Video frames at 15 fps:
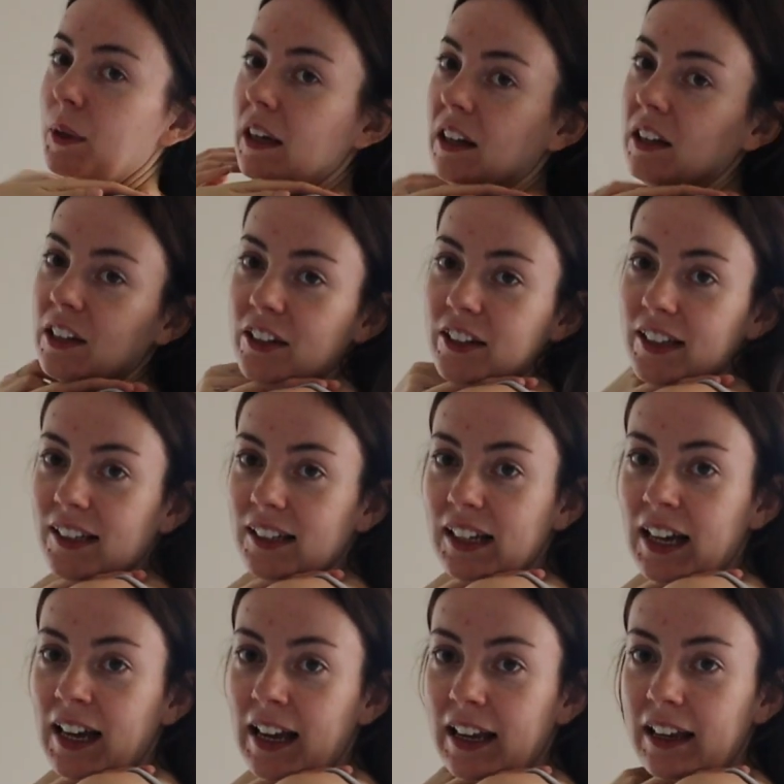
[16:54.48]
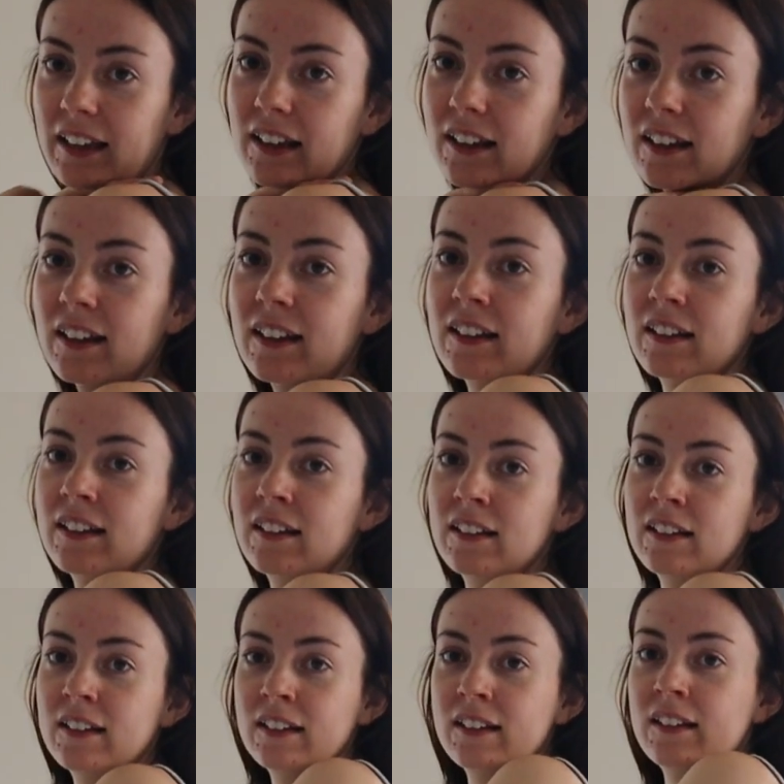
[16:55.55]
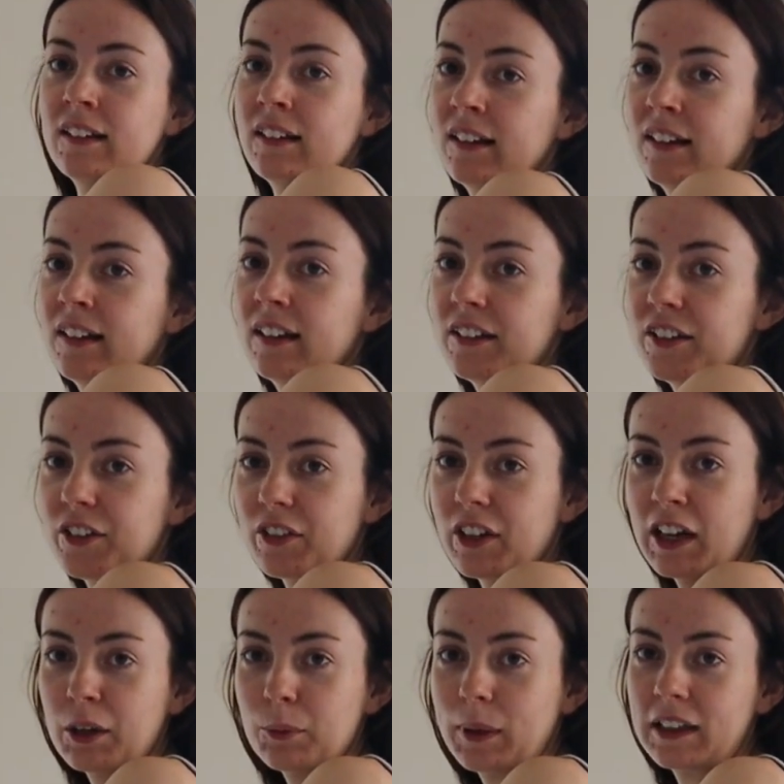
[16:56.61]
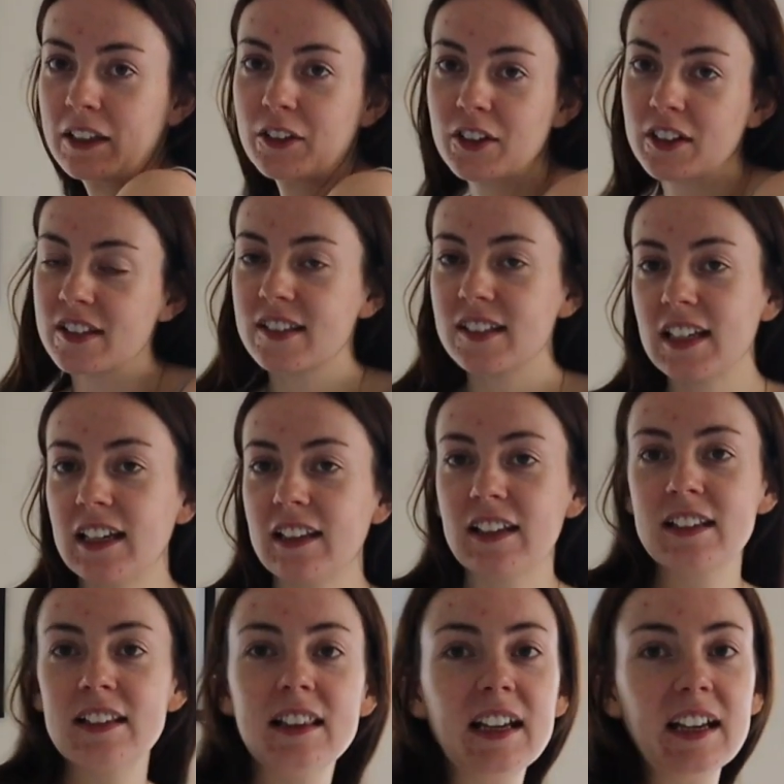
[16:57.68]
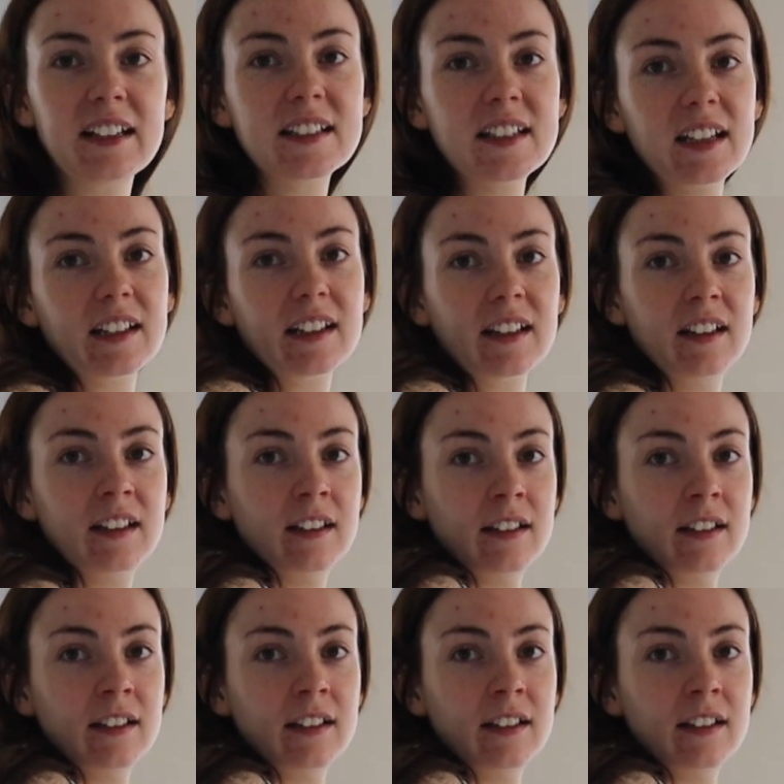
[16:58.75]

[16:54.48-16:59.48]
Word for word: we are looking like. I don't know how well you can see in this lighting.